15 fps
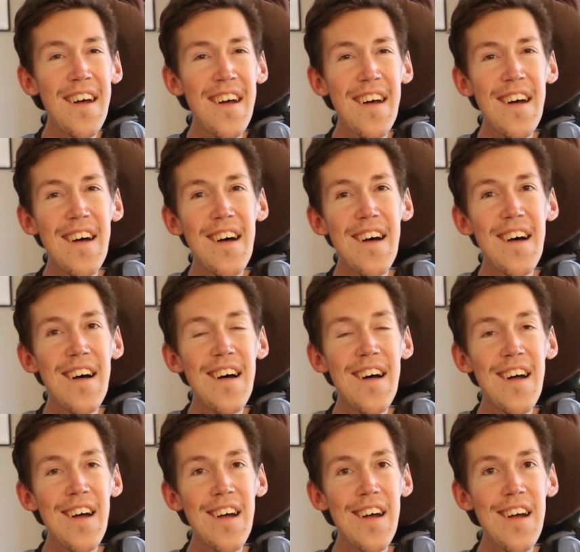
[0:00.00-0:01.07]

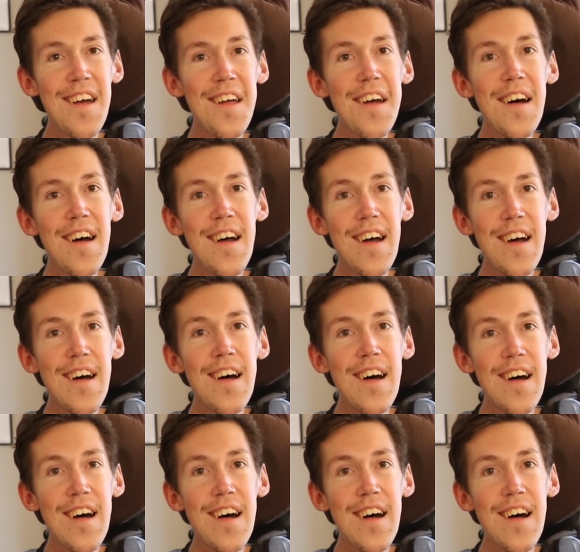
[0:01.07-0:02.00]
This person isn't speaking.